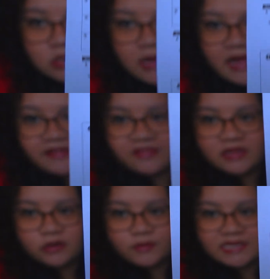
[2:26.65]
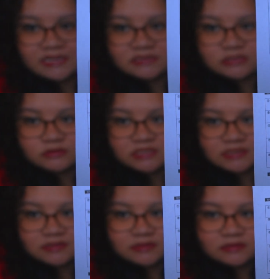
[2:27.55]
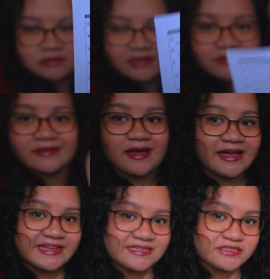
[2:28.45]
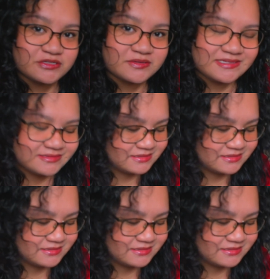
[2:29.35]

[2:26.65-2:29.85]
I think we can do this. I think I can do it.